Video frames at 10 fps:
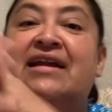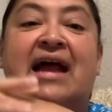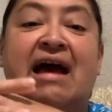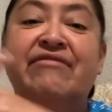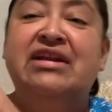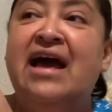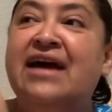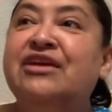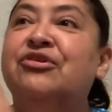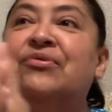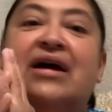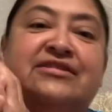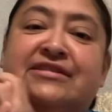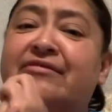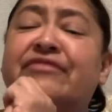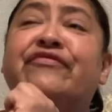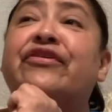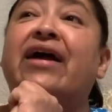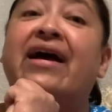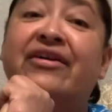haven't had a garage sale in
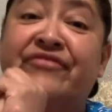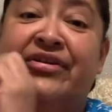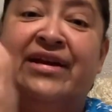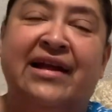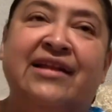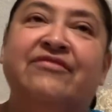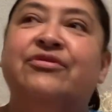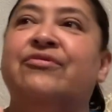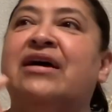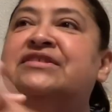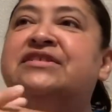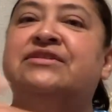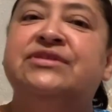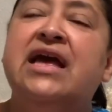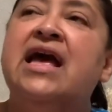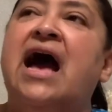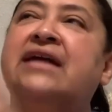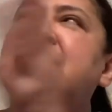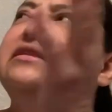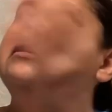forever, and I love garage sales. I
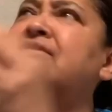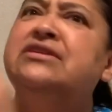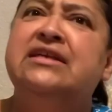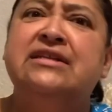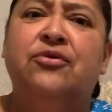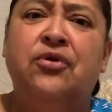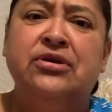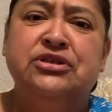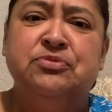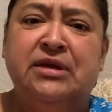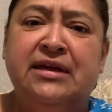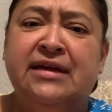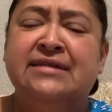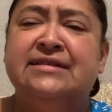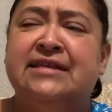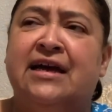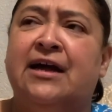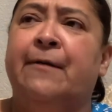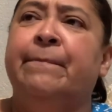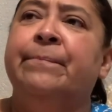think the only thing that worries me is
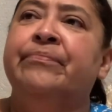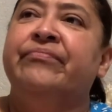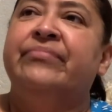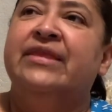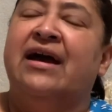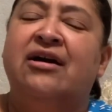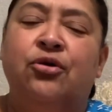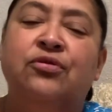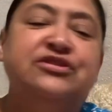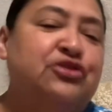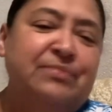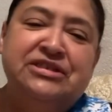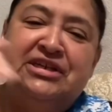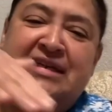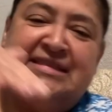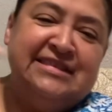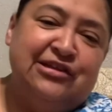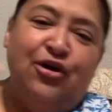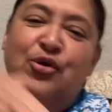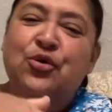we're so much on a
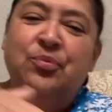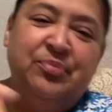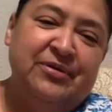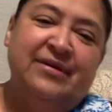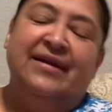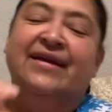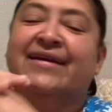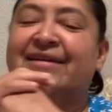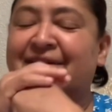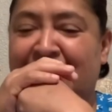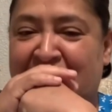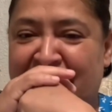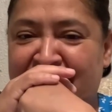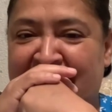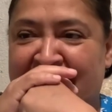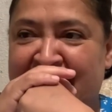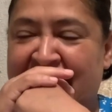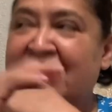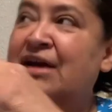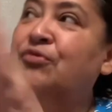slope, you know, and I'm like,
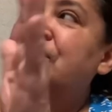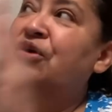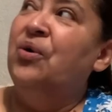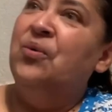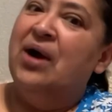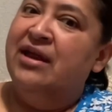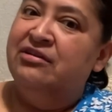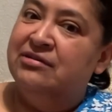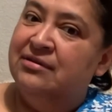and then we don't want,